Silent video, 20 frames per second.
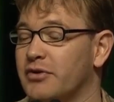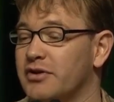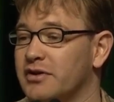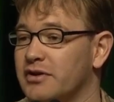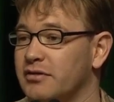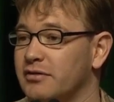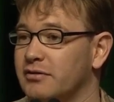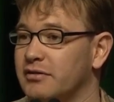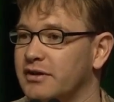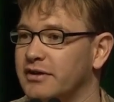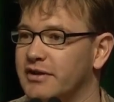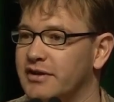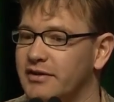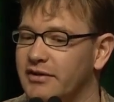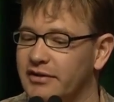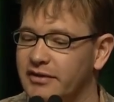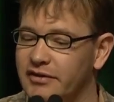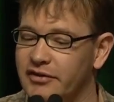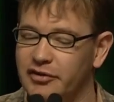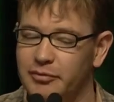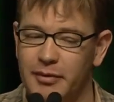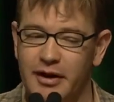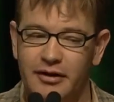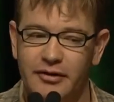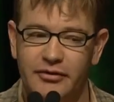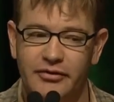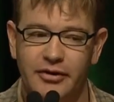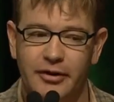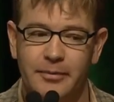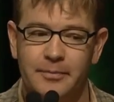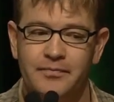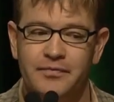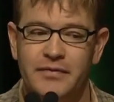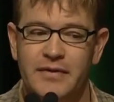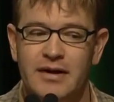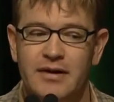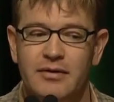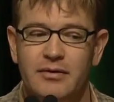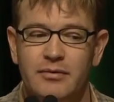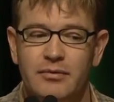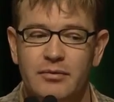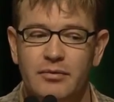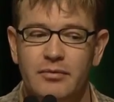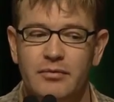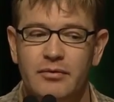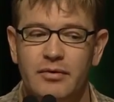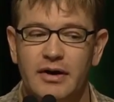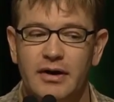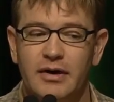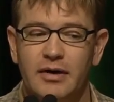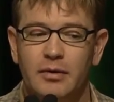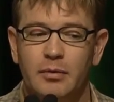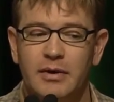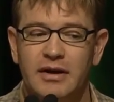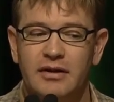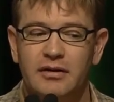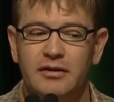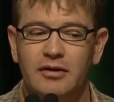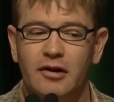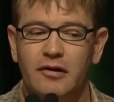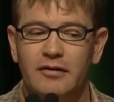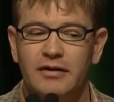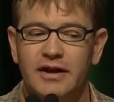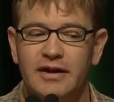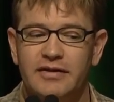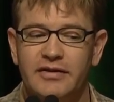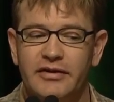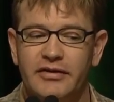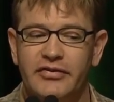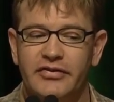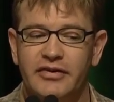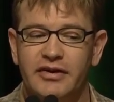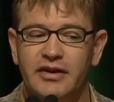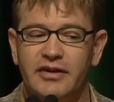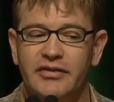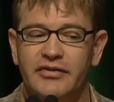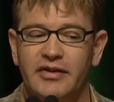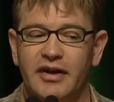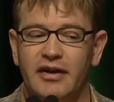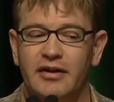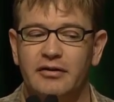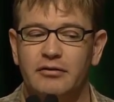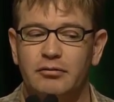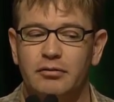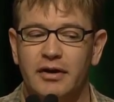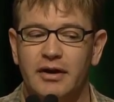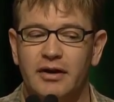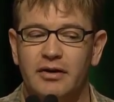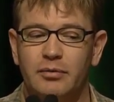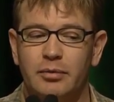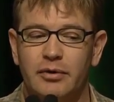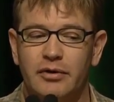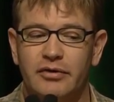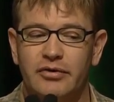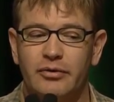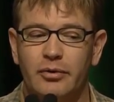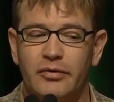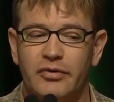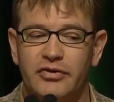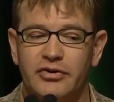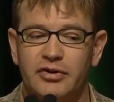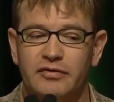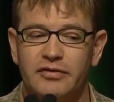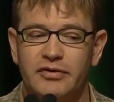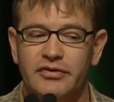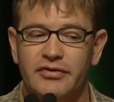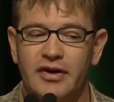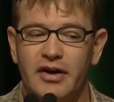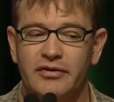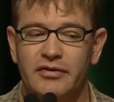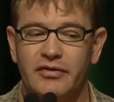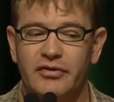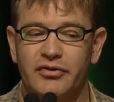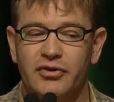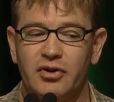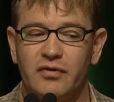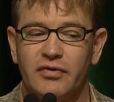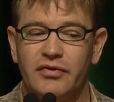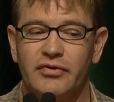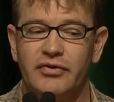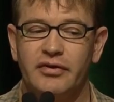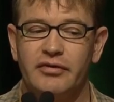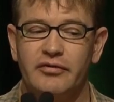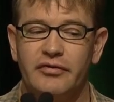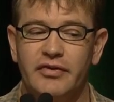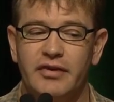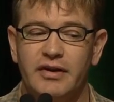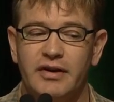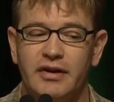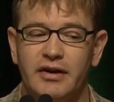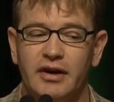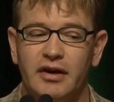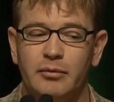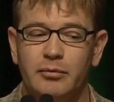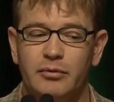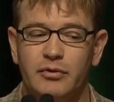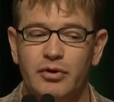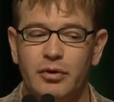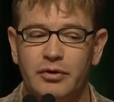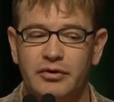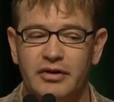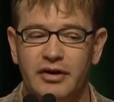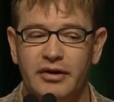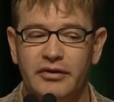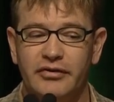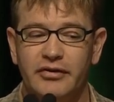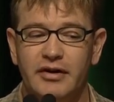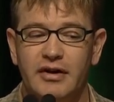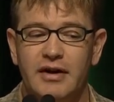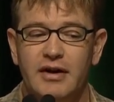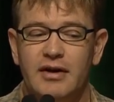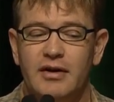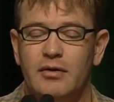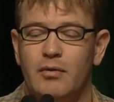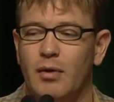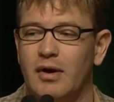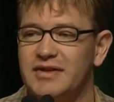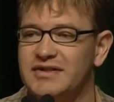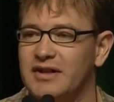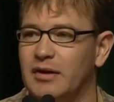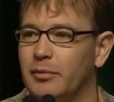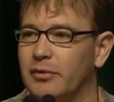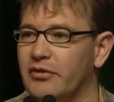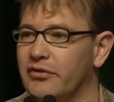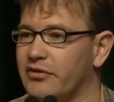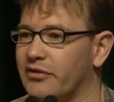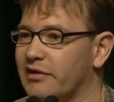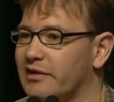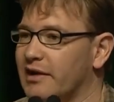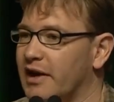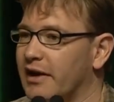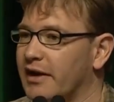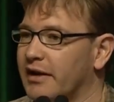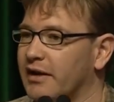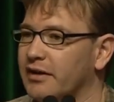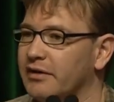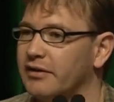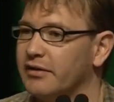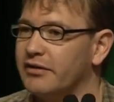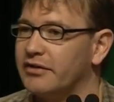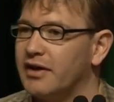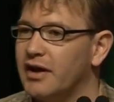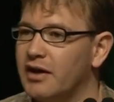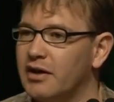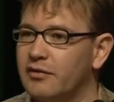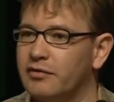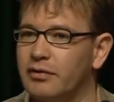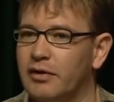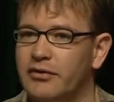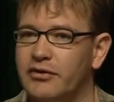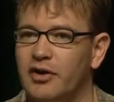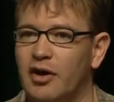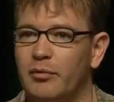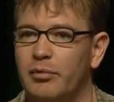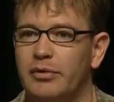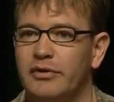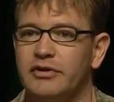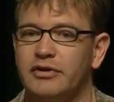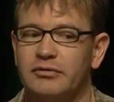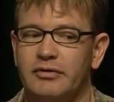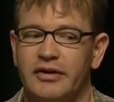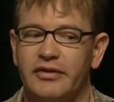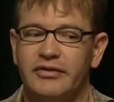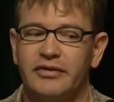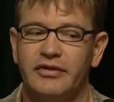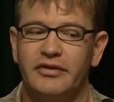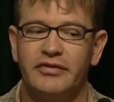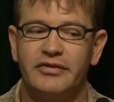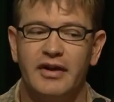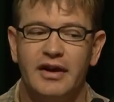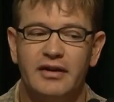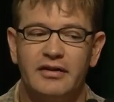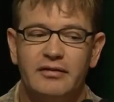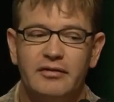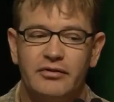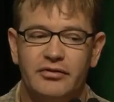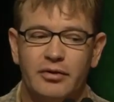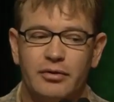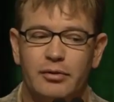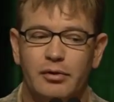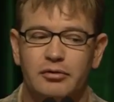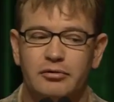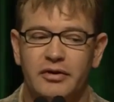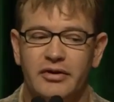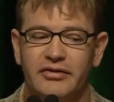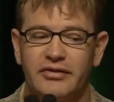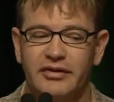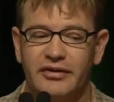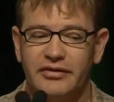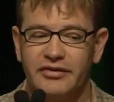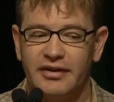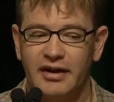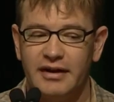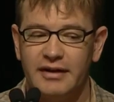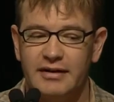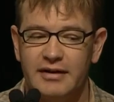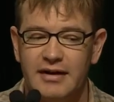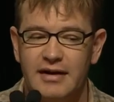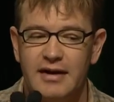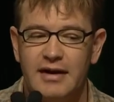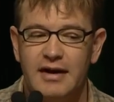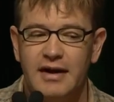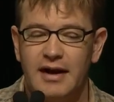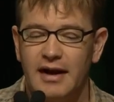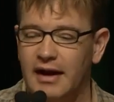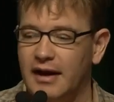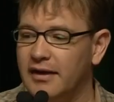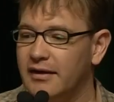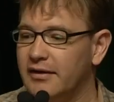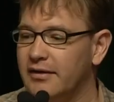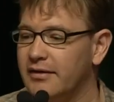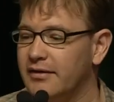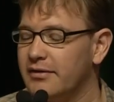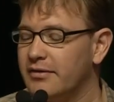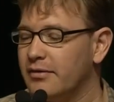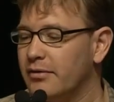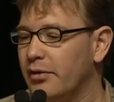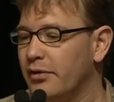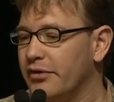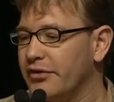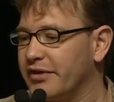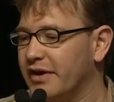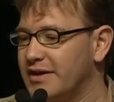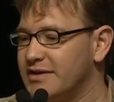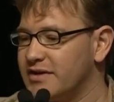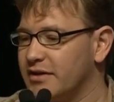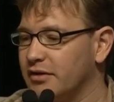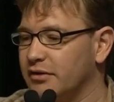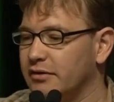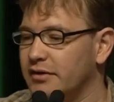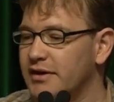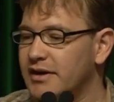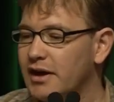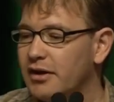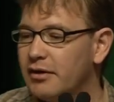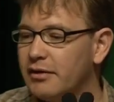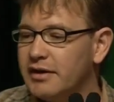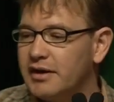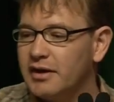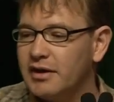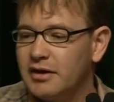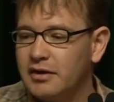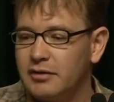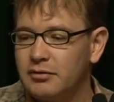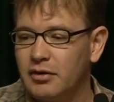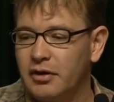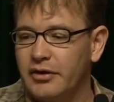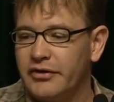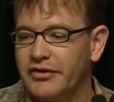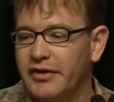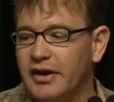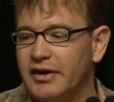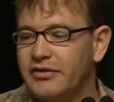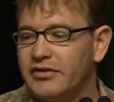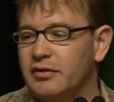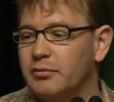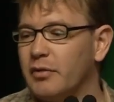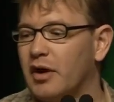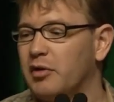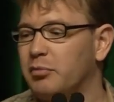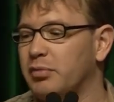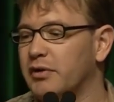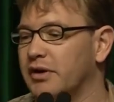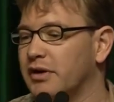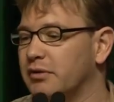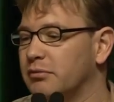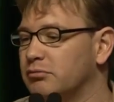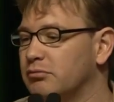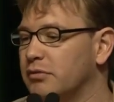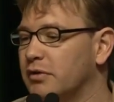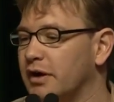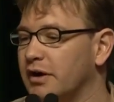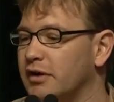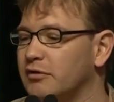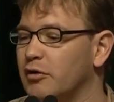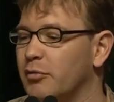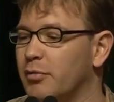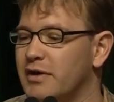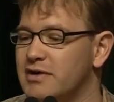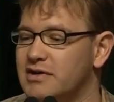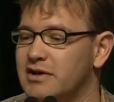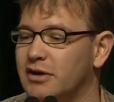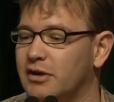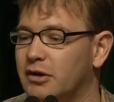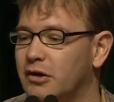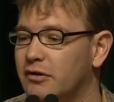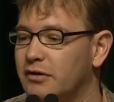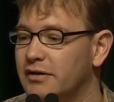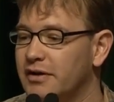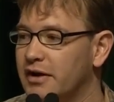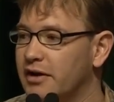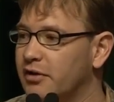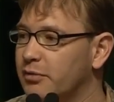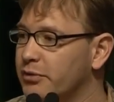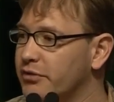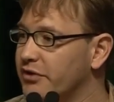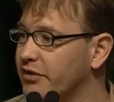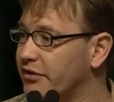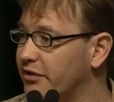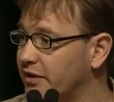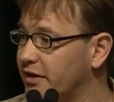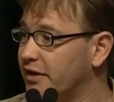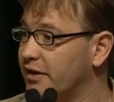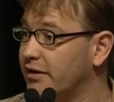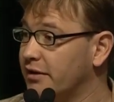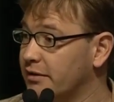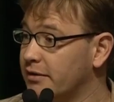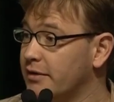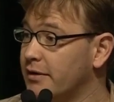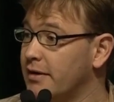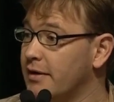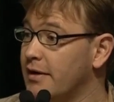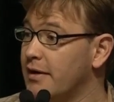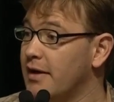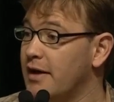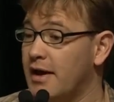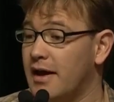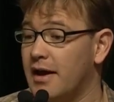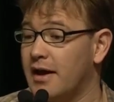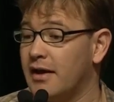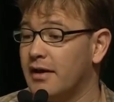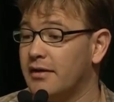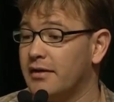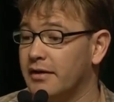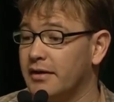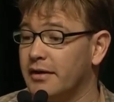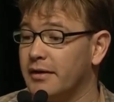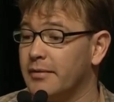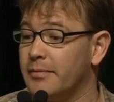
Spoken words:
with each other in this manner. So we can correlate the seed site in red with all these different sites on the surface of the cortex, while someone is just lying in the scanner, for example, in the resting state, so-called resting state. And all the sites that are in yellow here are sites that might be robustly correlated with the seed. And